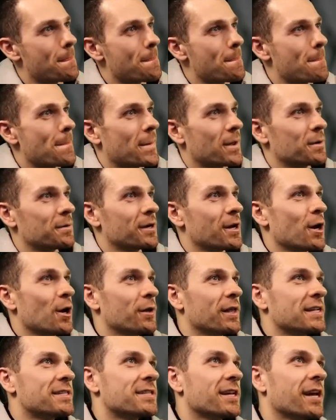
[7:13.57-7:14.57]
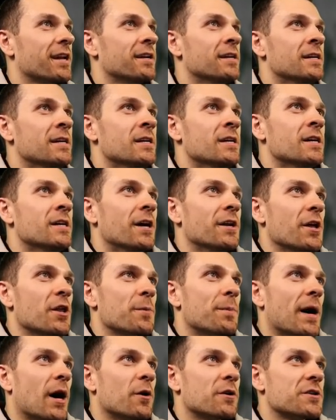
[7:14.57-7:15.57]
Here we go. That's it. Another
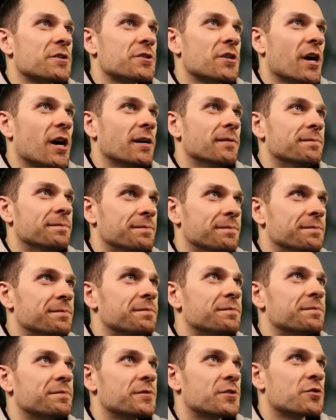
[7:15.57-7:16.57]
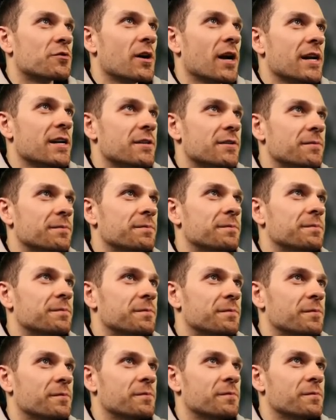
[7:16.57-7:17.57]
power star. That's right.
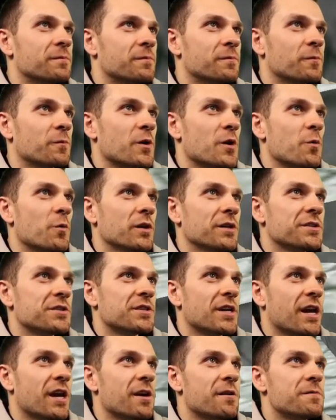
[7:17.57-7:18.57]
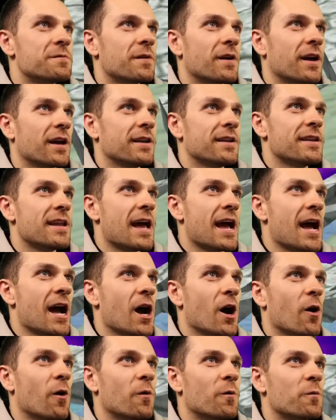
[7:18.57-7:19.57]
We will save. And
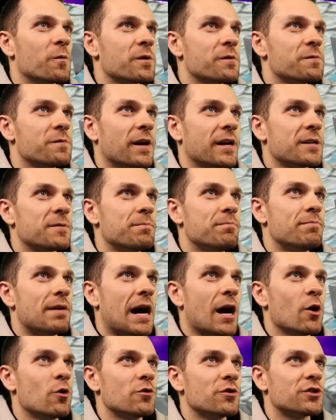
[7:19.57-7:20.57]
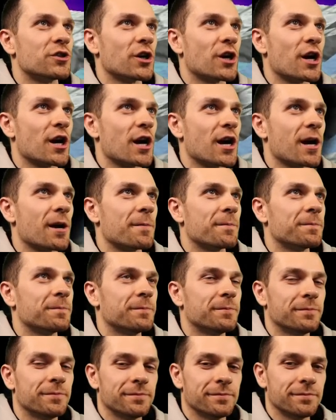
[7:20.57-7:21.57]
now we fight Bowser.
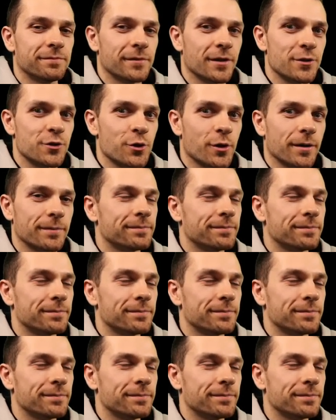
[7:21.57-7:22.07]
Enjoy.